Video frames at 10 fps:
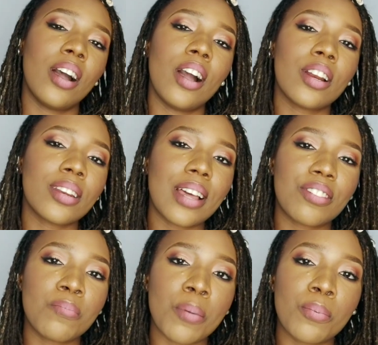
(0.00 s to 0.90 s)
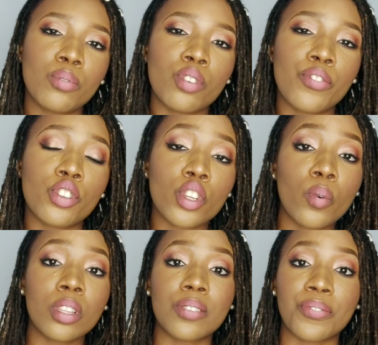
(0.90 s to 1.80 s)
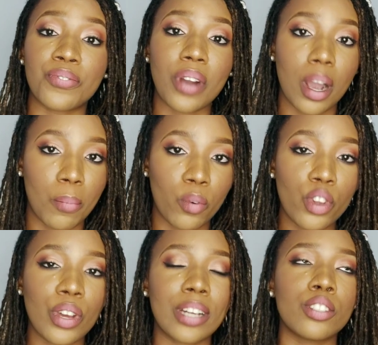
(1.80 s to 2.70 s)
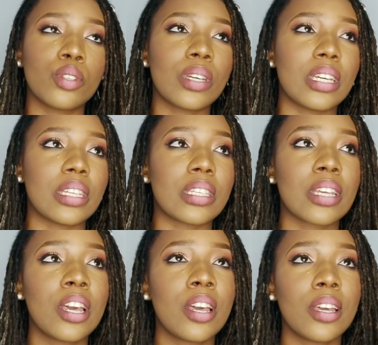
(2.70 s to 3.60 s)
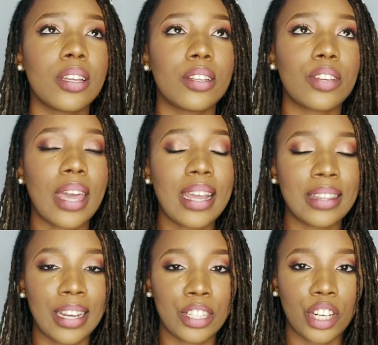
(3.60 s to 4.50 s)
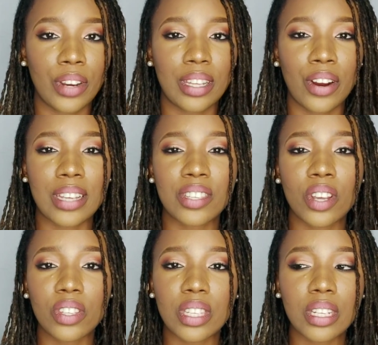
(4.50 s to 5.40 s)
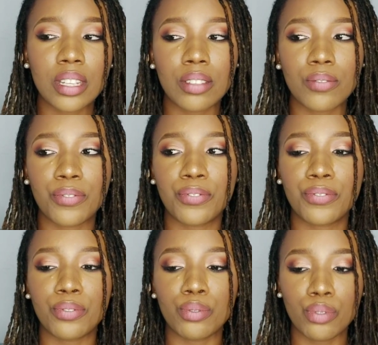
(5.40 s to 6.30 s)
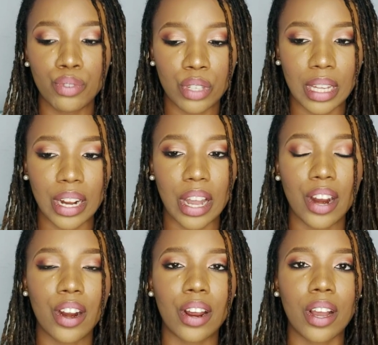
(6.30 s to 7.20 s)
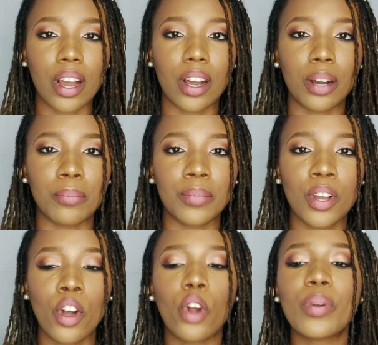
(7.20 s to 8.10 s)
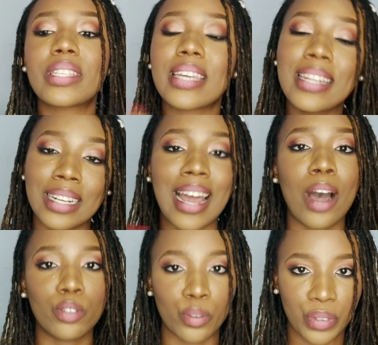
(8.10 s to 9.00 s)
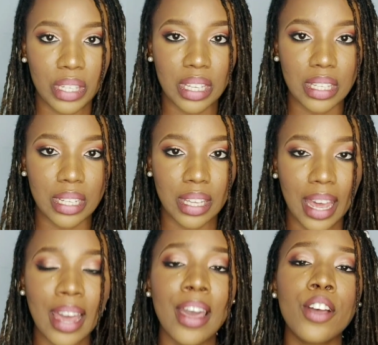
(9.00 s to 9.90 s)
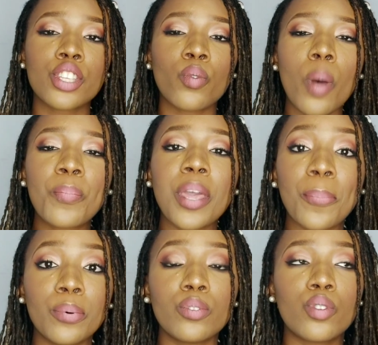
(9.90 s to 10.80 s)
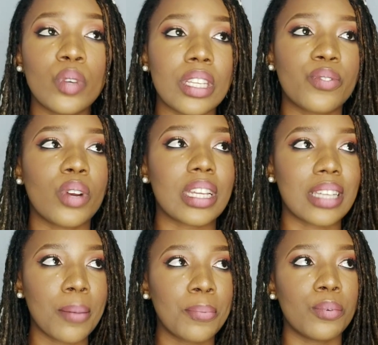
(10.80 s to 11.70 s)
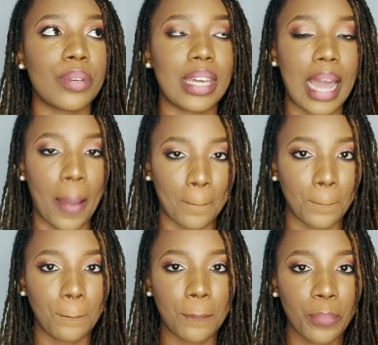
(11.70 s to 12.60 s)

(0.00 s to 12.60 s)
Another thing people do, if you do not want to farm, what you can do is, here in Nigeria, there are certain foods that are always in and out of season, yeah? So what people do is, for example, yam.